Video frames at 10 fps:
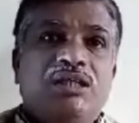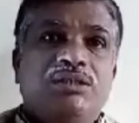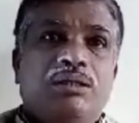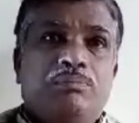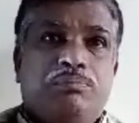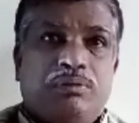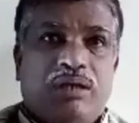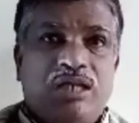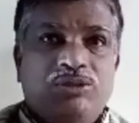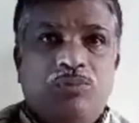is a
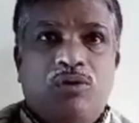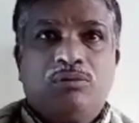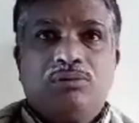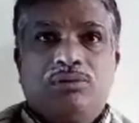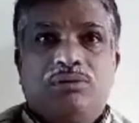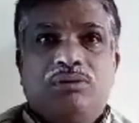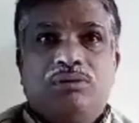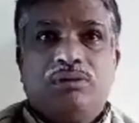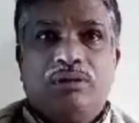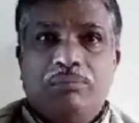transport
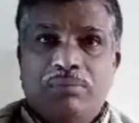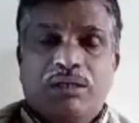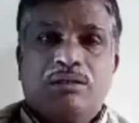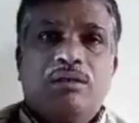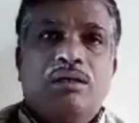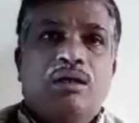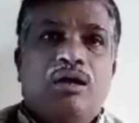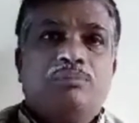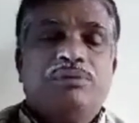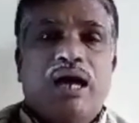number
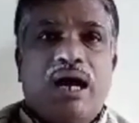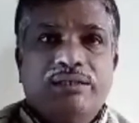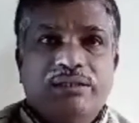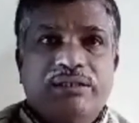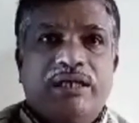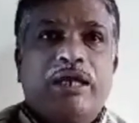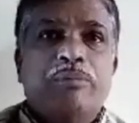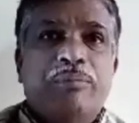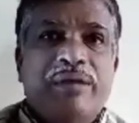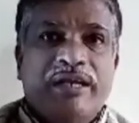of the ion that can
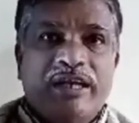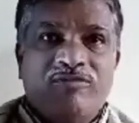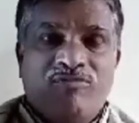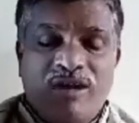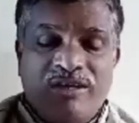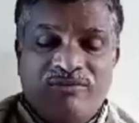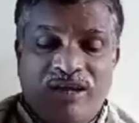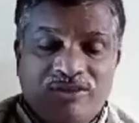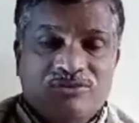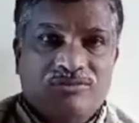be maintained
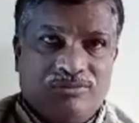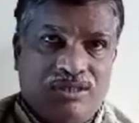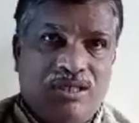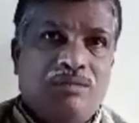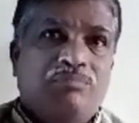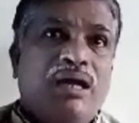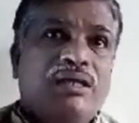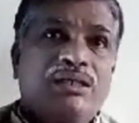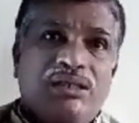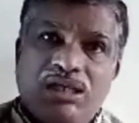0.5 by
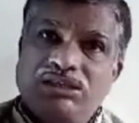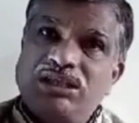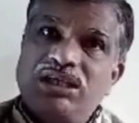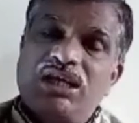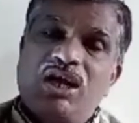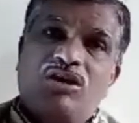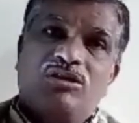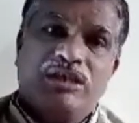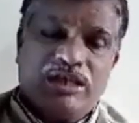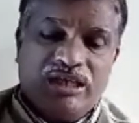increasing or
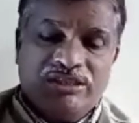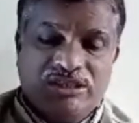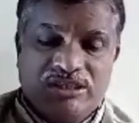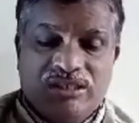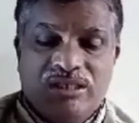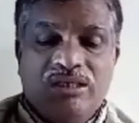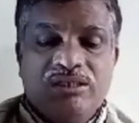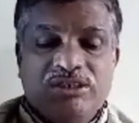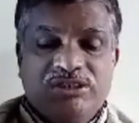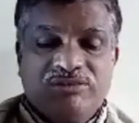decreasing
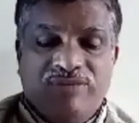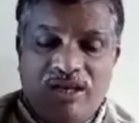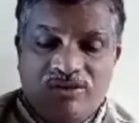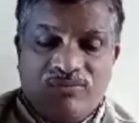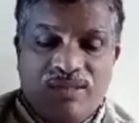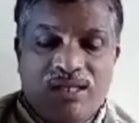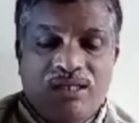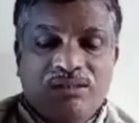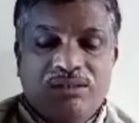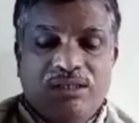its value.
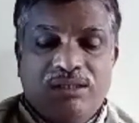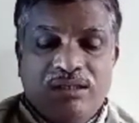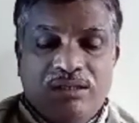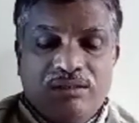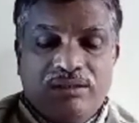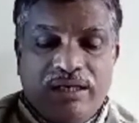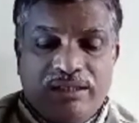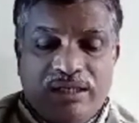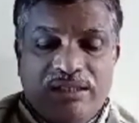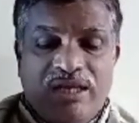The
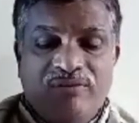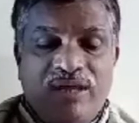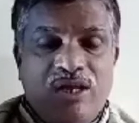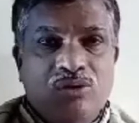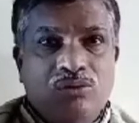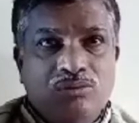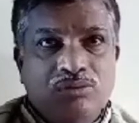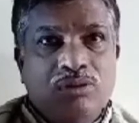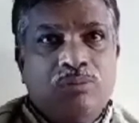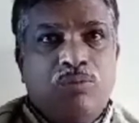greater than value
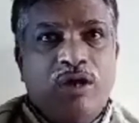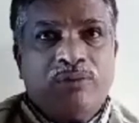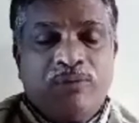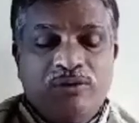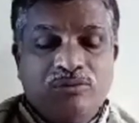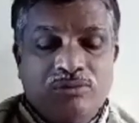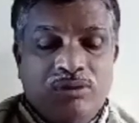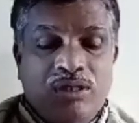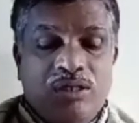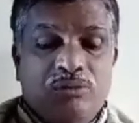0.5,
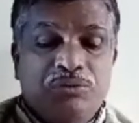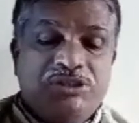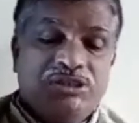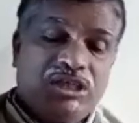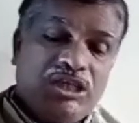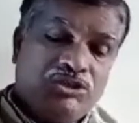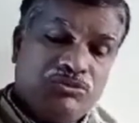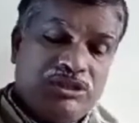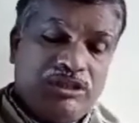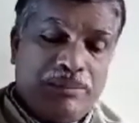which decreases
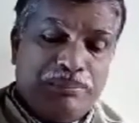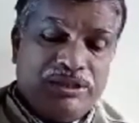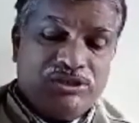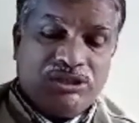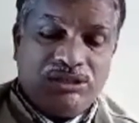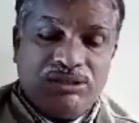with the temperature,